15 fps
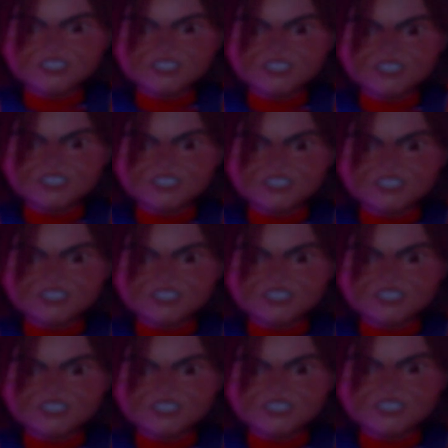
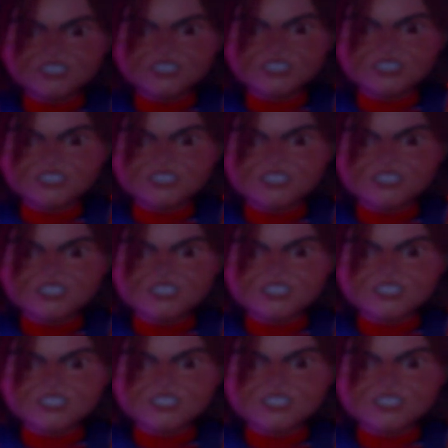
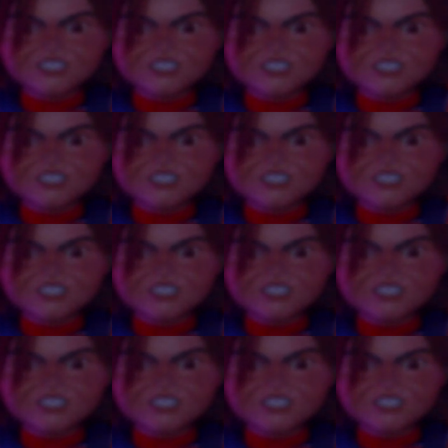
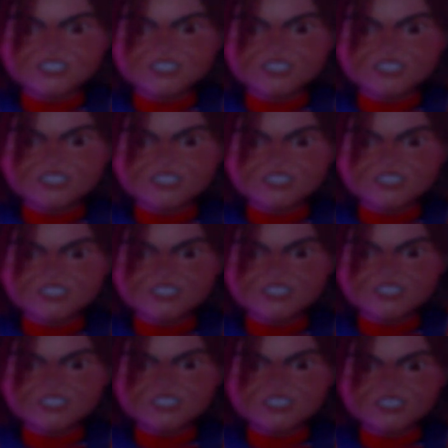
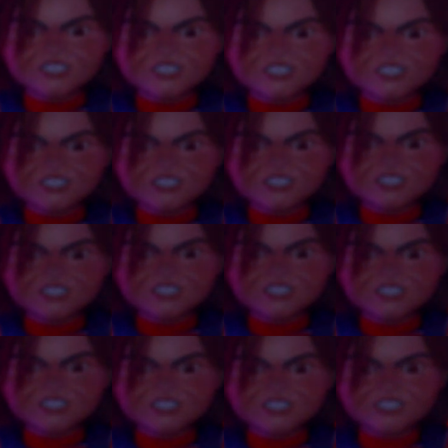
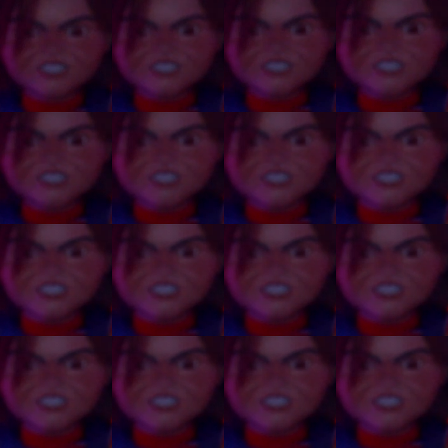The person shown says nothing.